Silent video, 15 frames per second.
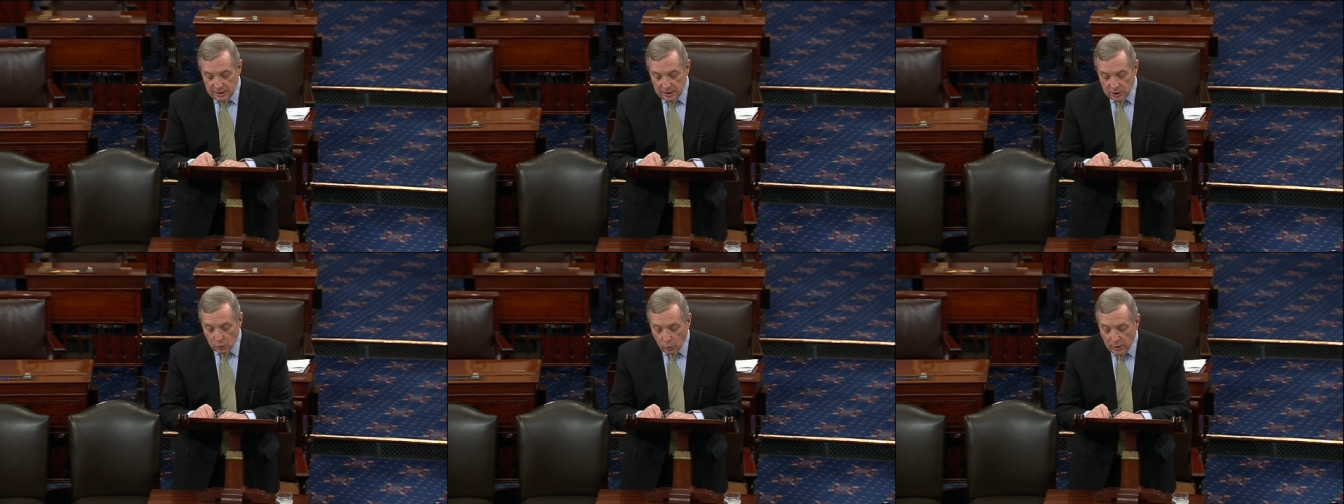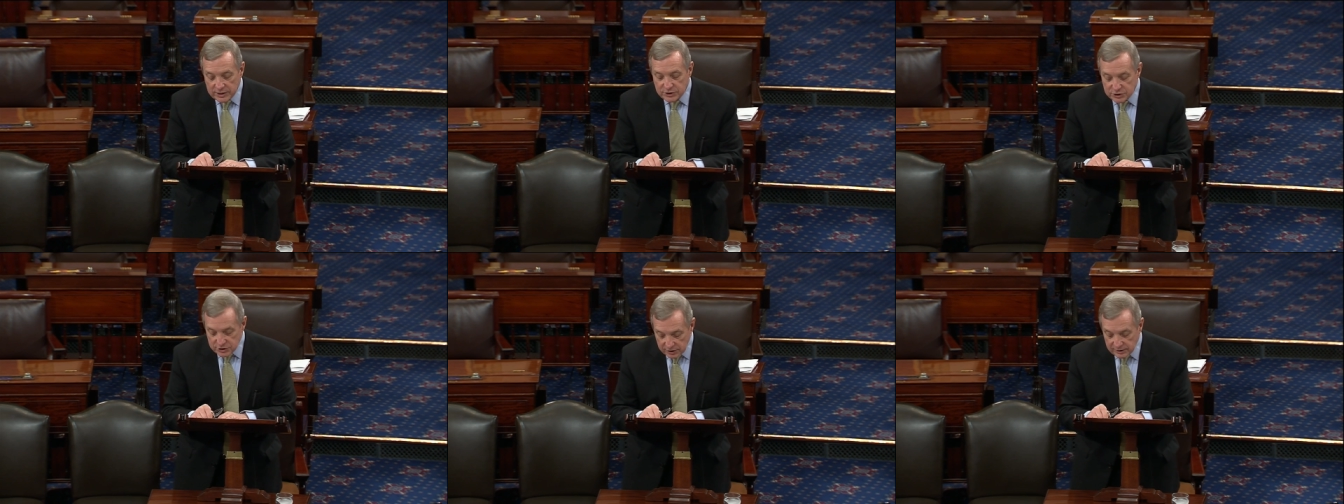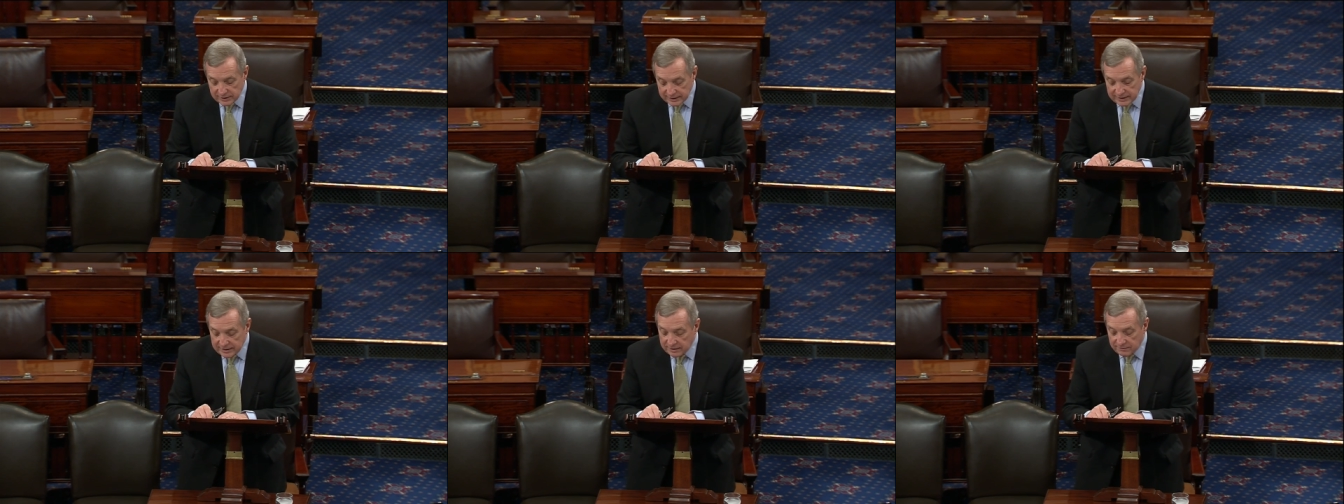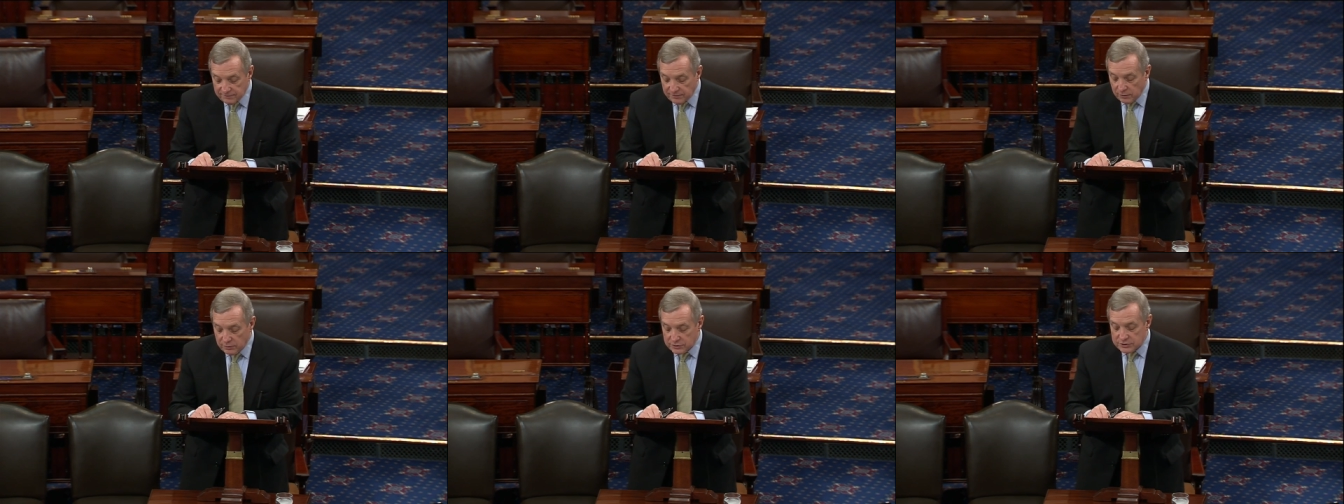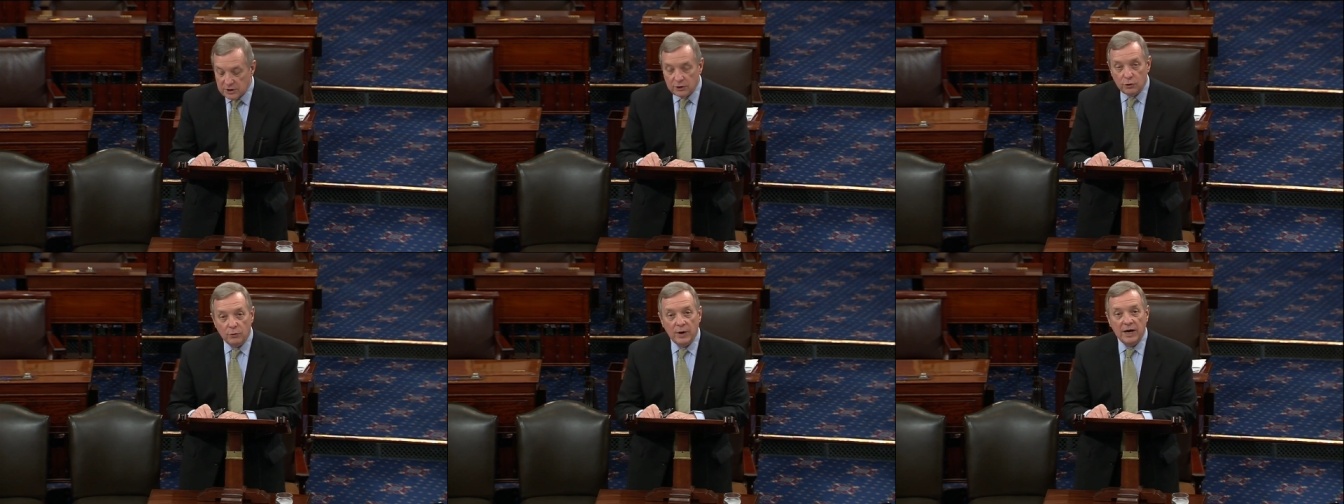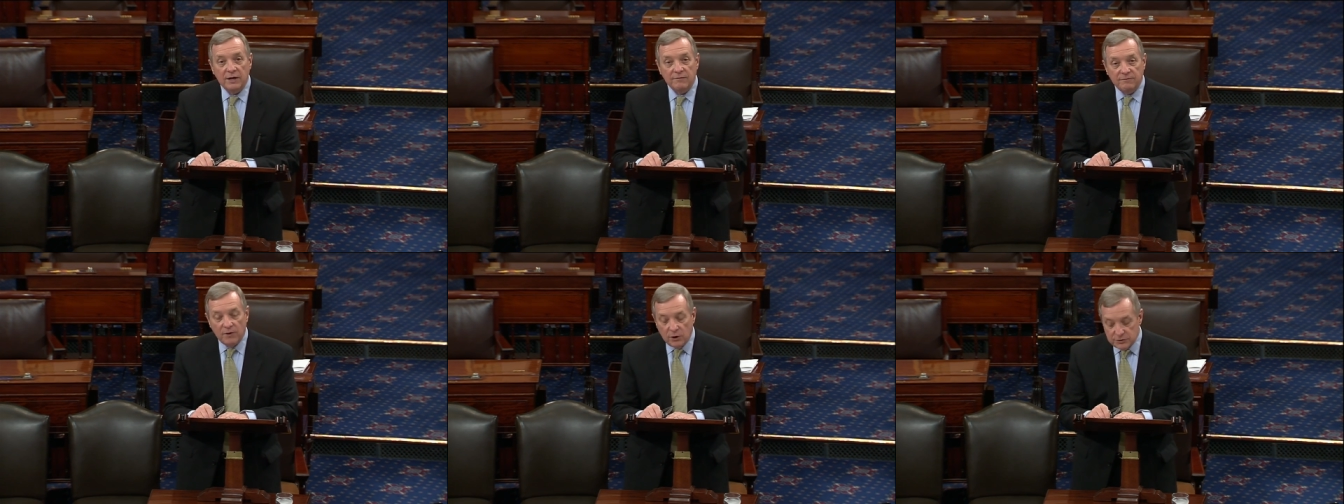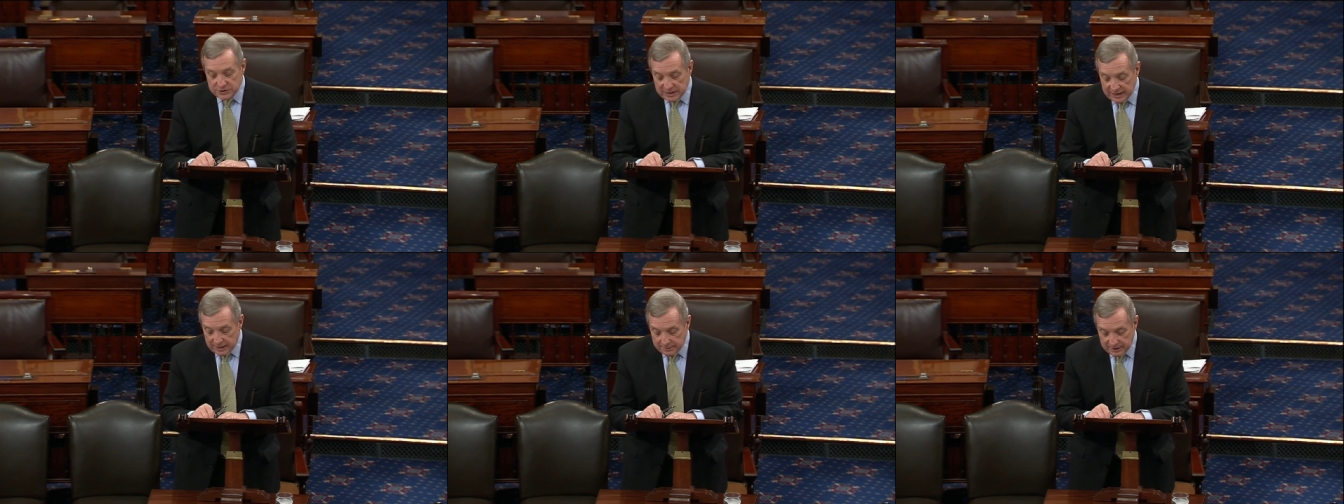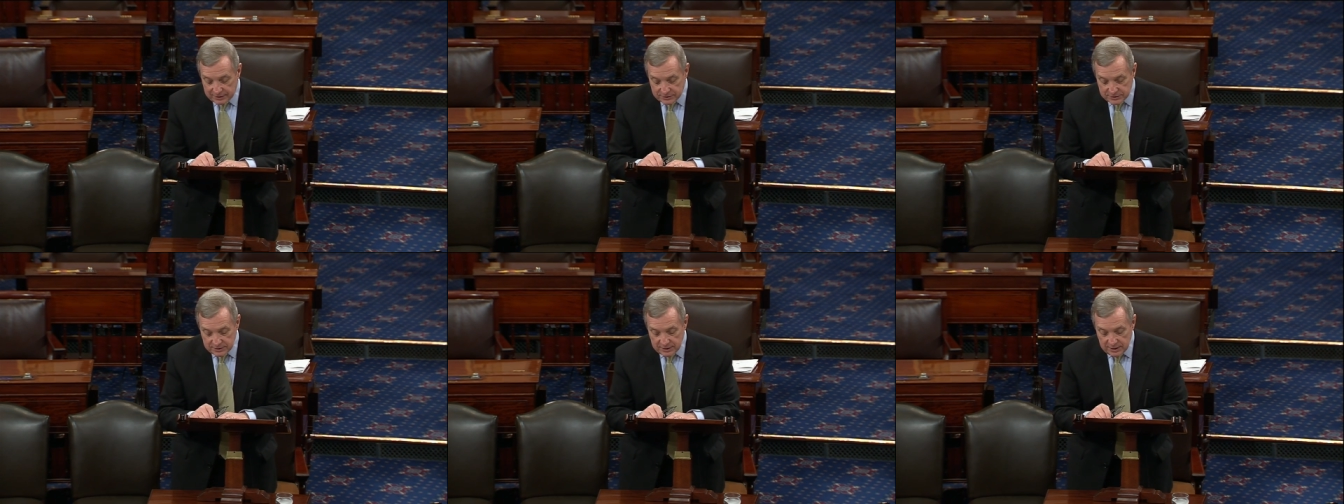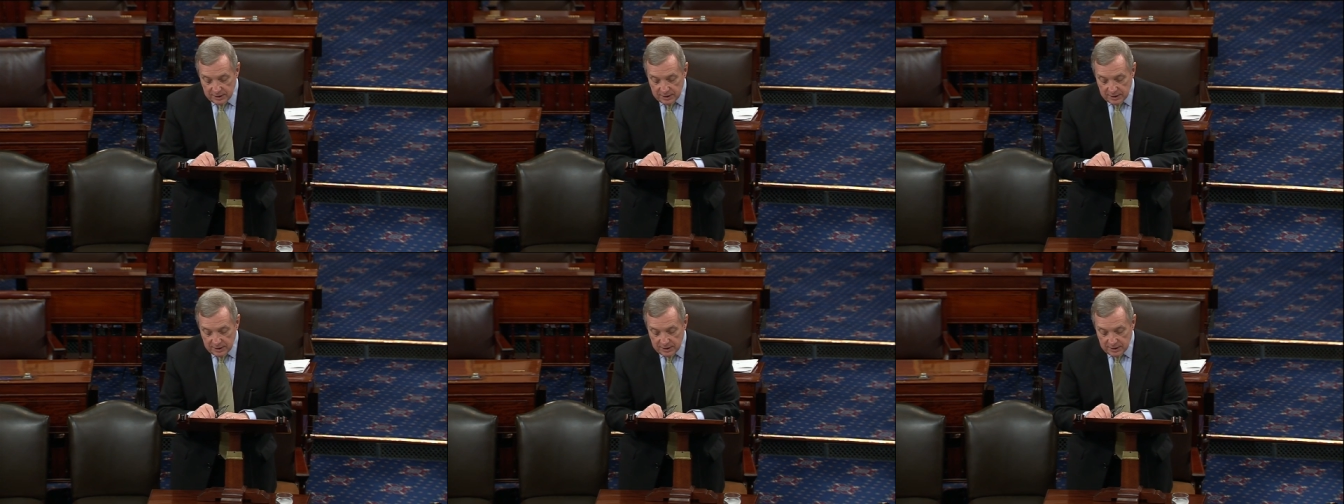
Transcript: The West certainly didn't focus on creating false enemies,